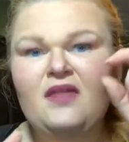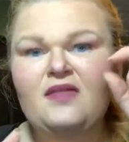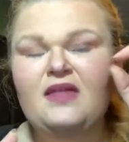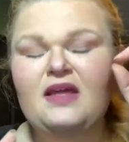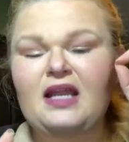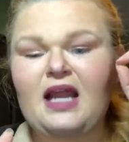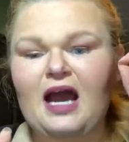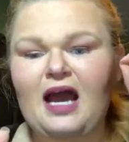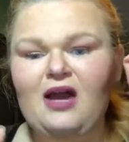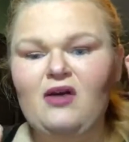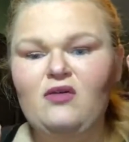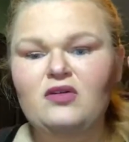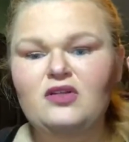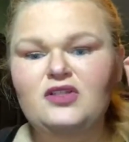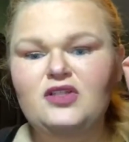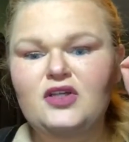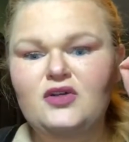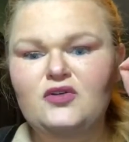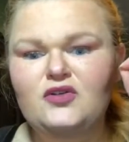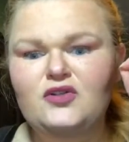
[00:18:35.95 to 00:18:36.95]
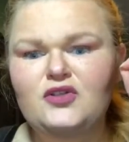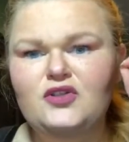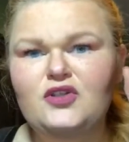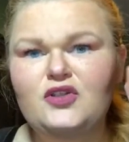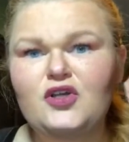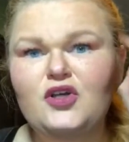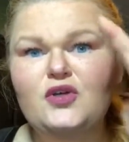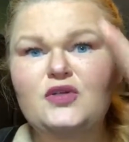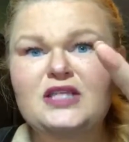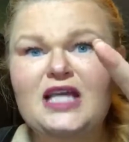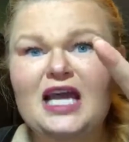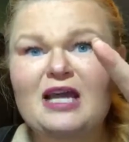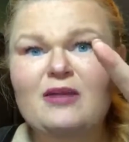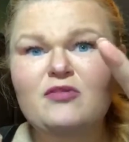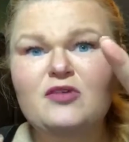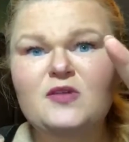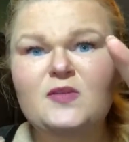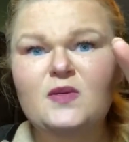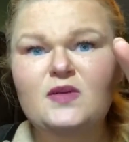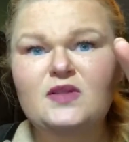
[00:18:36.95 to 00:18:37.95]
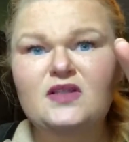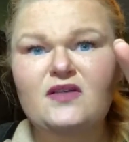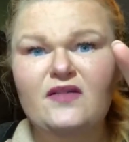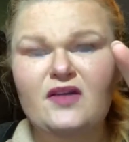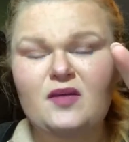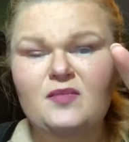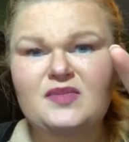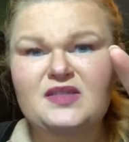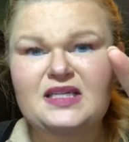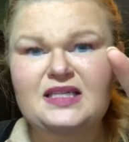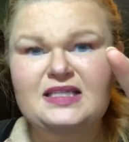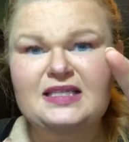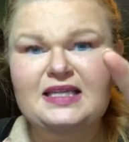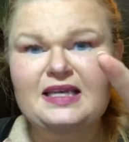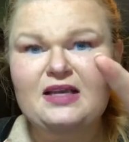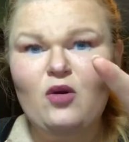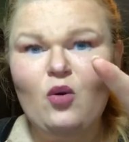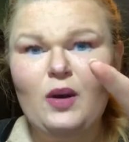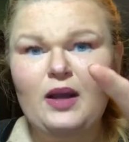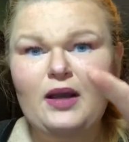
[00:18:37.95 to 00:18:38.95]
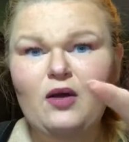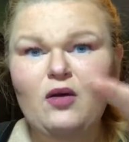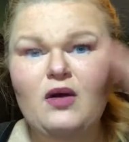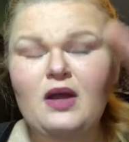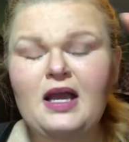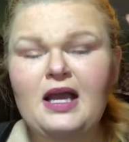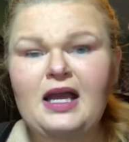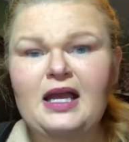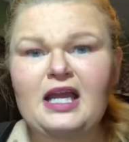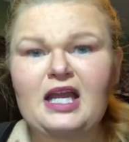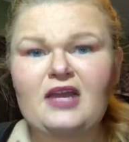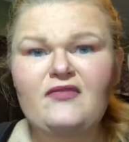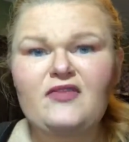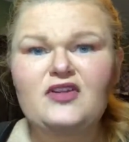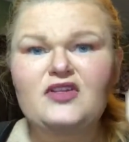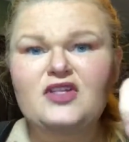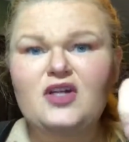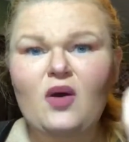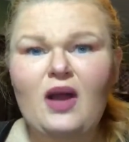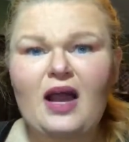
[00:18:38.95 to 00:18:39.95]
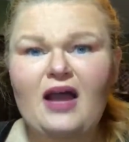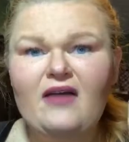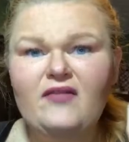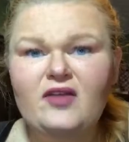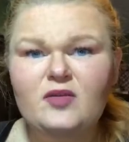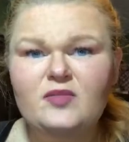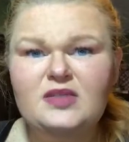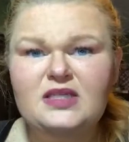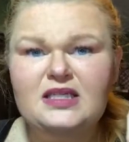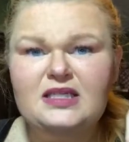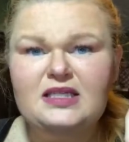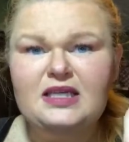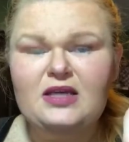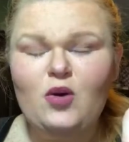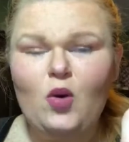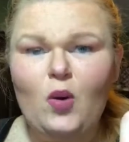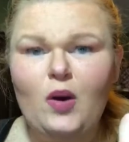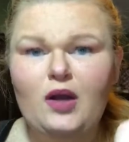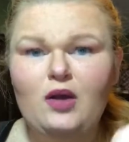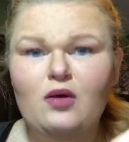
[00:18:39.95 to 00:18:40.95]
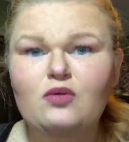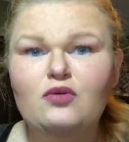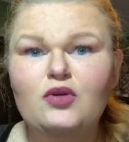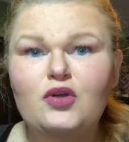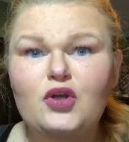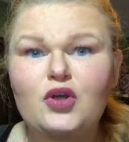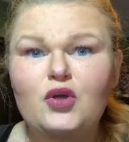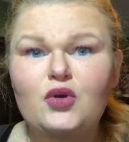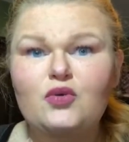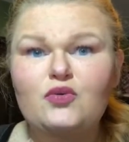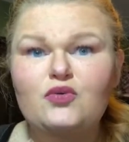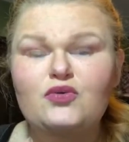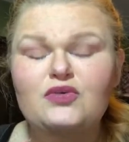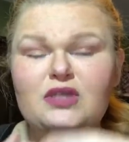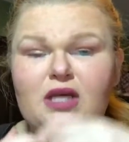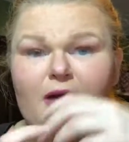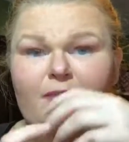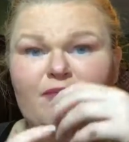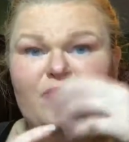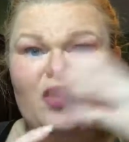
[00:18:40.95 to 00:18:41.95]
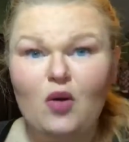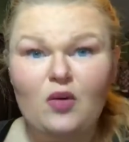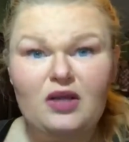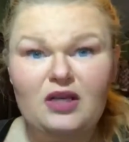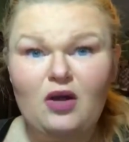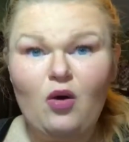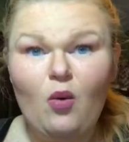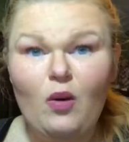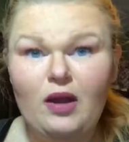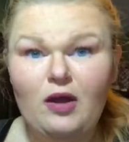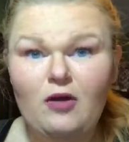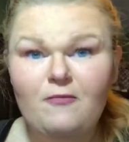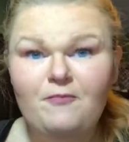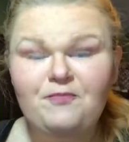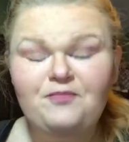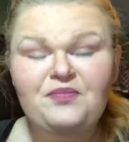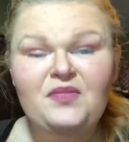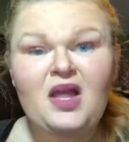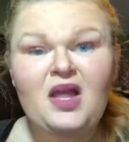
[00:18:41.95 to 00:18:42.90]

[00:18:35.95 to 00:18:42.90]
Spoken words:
Then I will do 2 tablespoons of MCT oil. If you don't have MCT oil, use coconut oil.